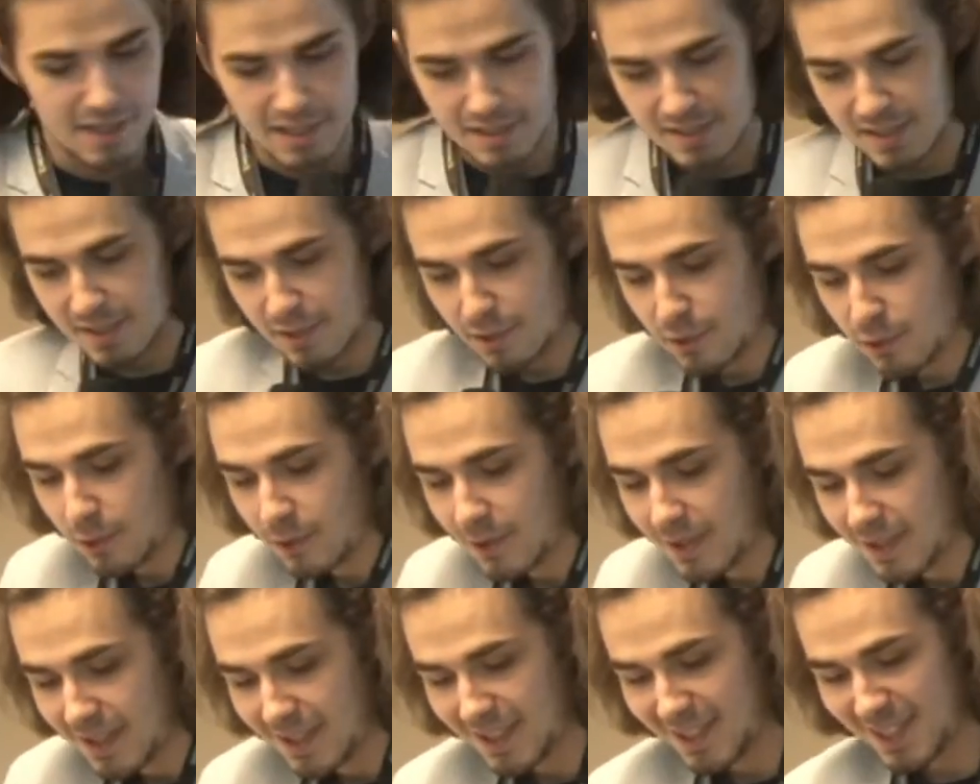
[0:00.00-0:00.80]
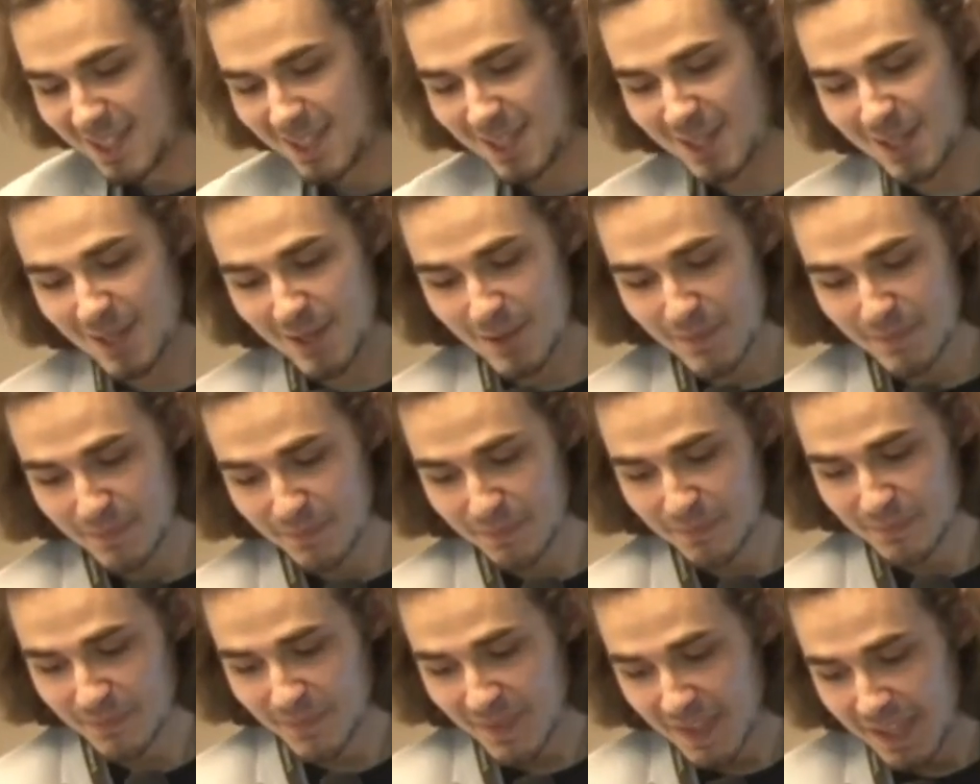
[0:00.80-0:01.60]
So
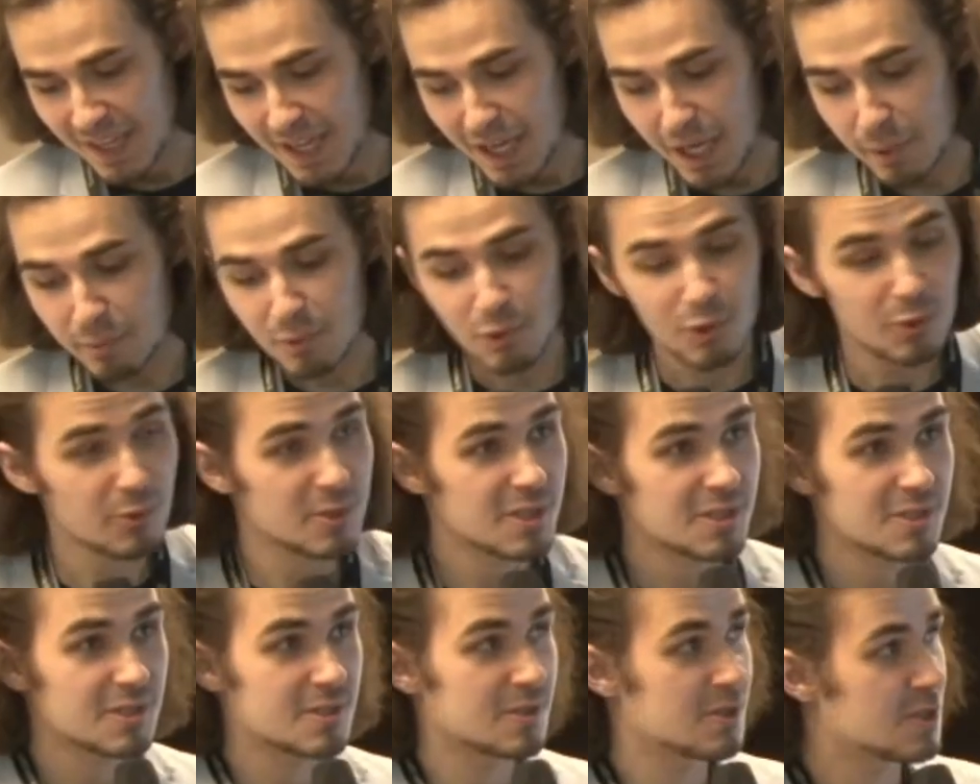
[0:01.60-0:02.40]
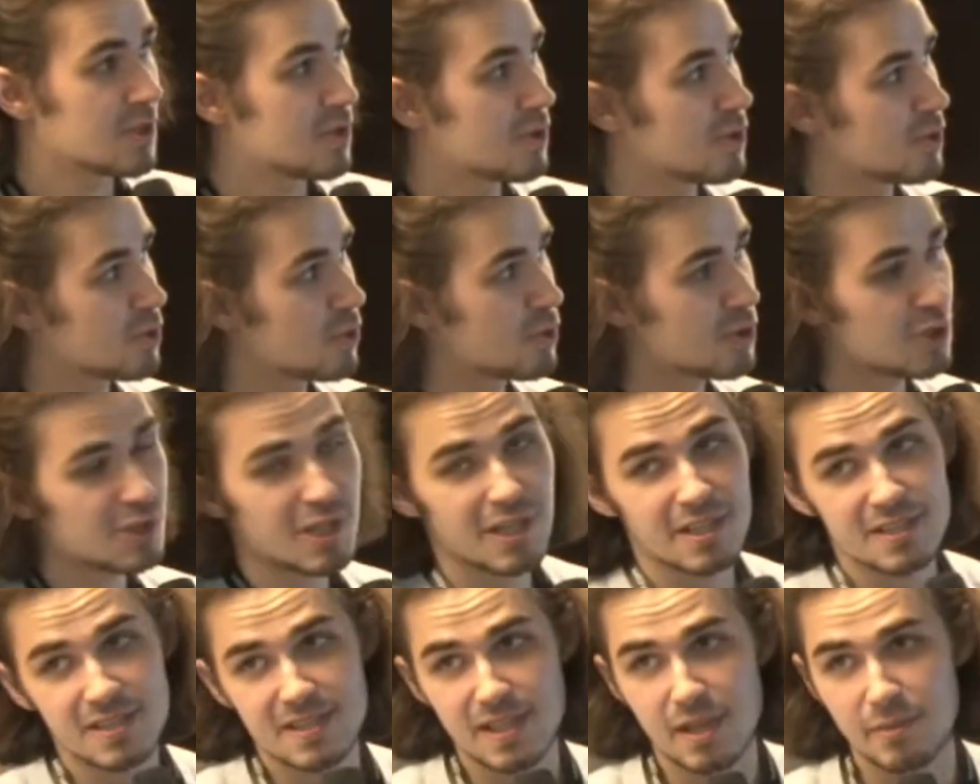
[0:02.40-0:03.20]
I'm going to
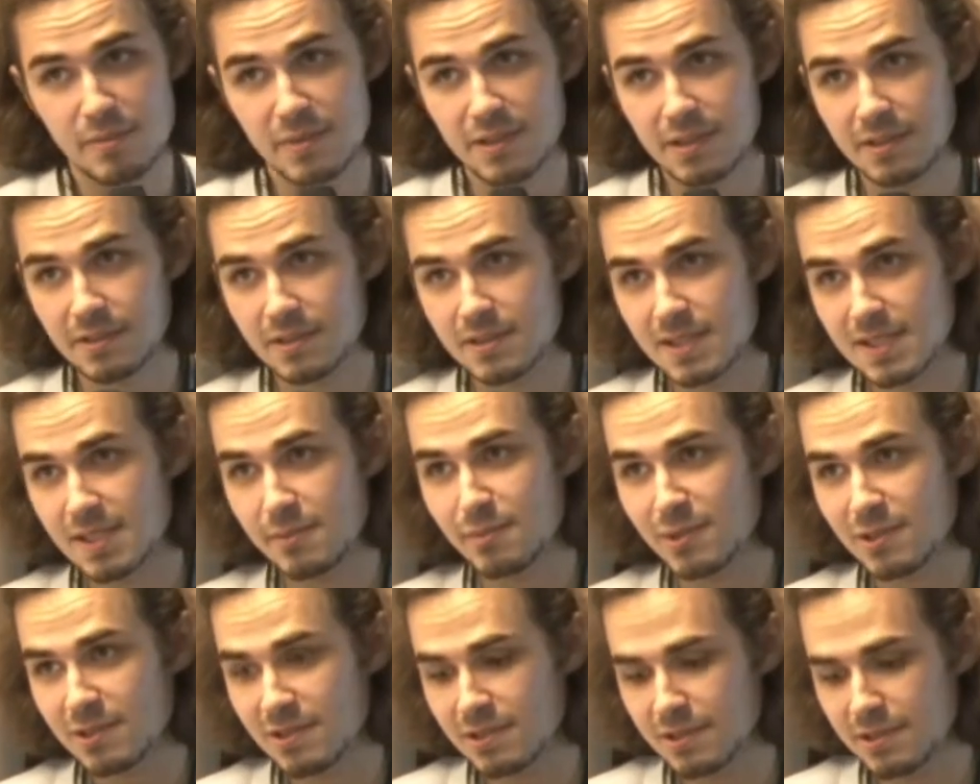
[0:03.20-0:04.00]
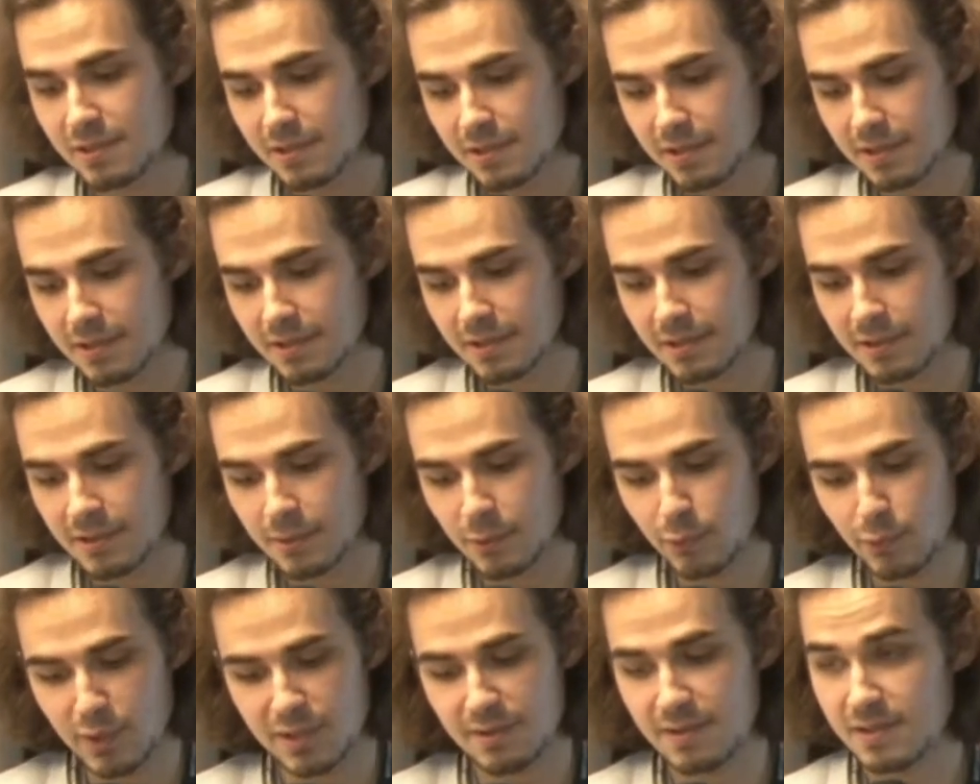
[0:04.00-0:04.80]
try something similar
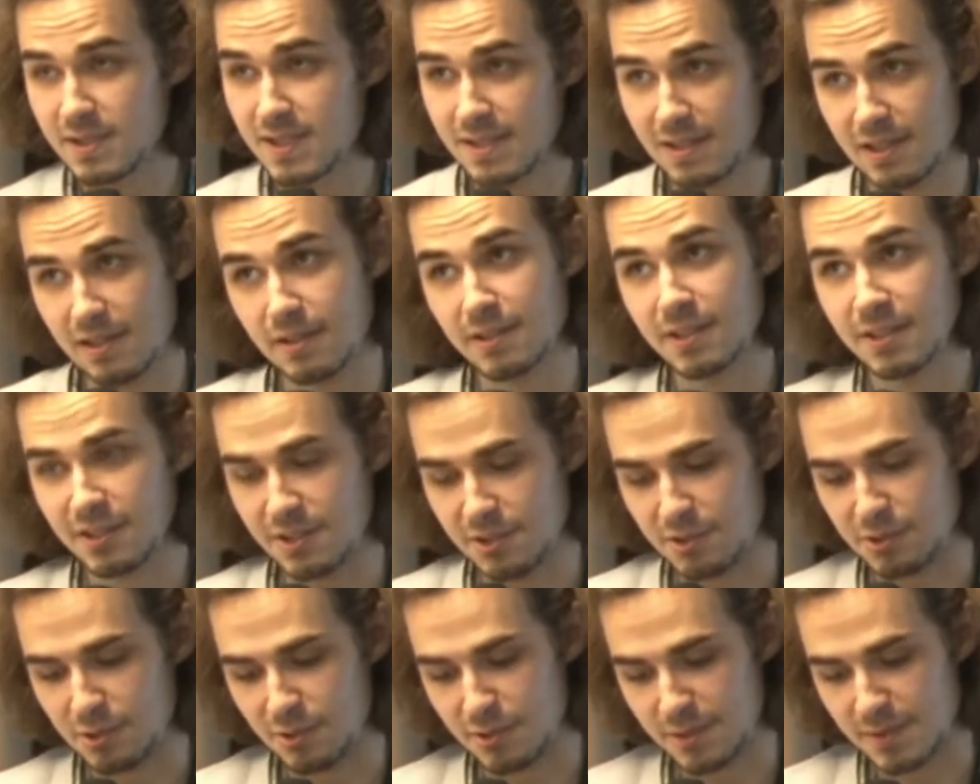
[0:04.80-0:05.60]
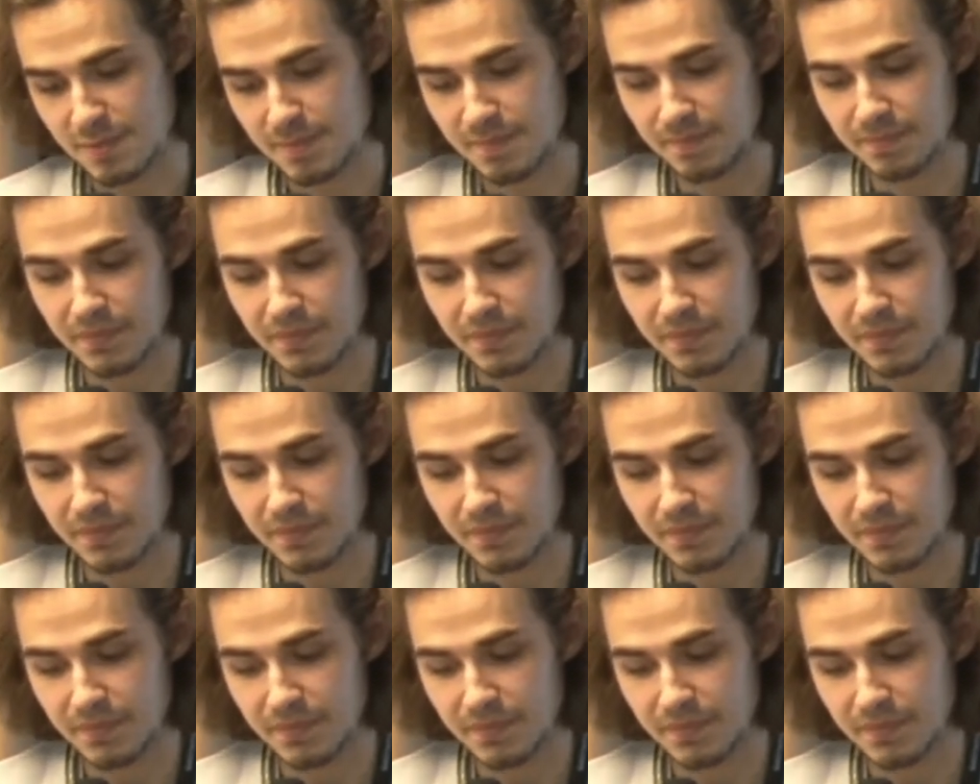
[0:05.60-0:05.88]
with the scaling issues.